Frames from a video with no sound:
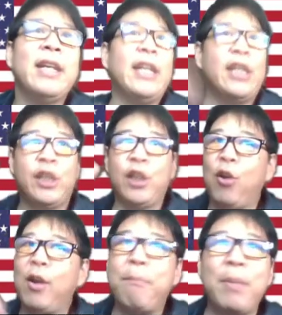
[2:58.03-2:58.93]
He
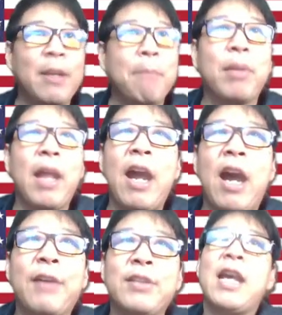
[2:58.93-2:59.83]
showed up in the
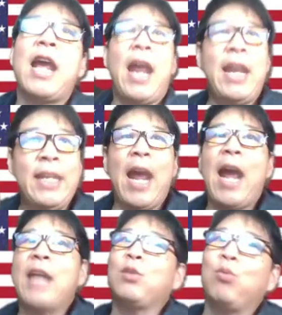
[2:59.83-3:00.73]
playoffs, and
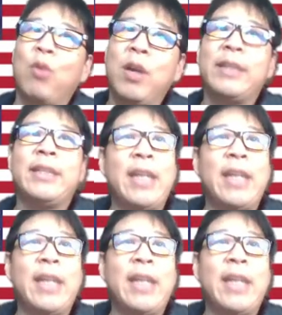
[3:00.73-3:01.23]
that's what the